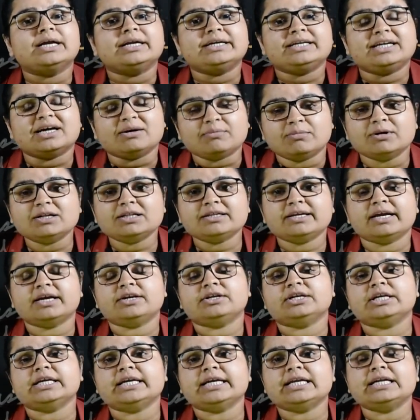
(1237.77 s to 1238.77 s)
double their
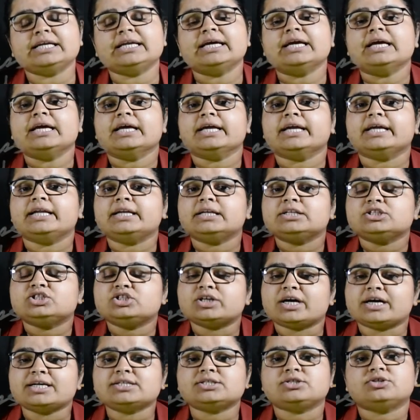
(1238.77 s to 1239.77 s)
yield in
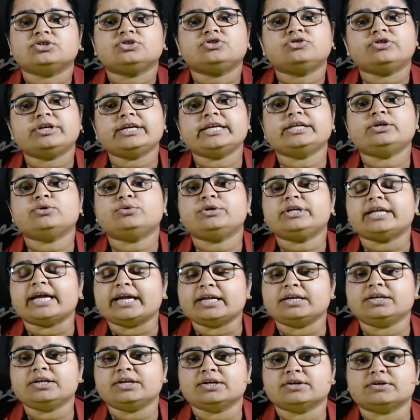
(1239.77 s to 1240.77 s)
just 3 to
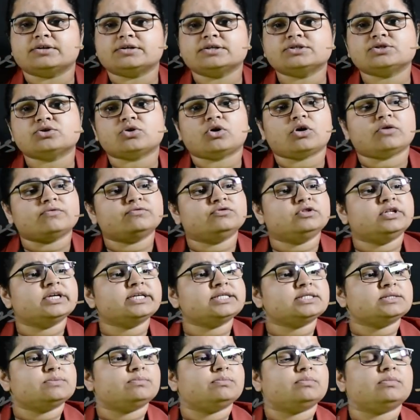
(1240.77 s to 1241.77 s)
10 years of
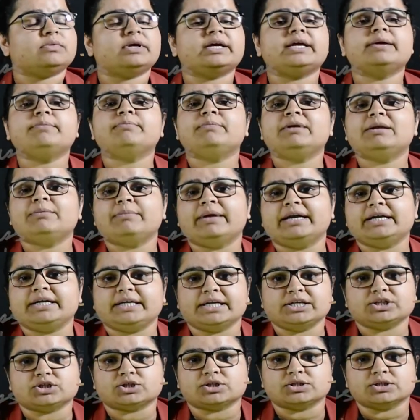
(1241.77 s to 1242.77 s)
this
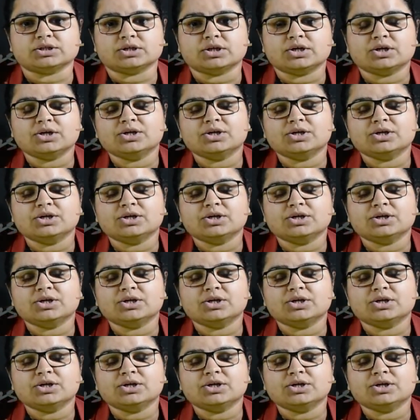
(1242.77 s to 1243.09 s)
implementation.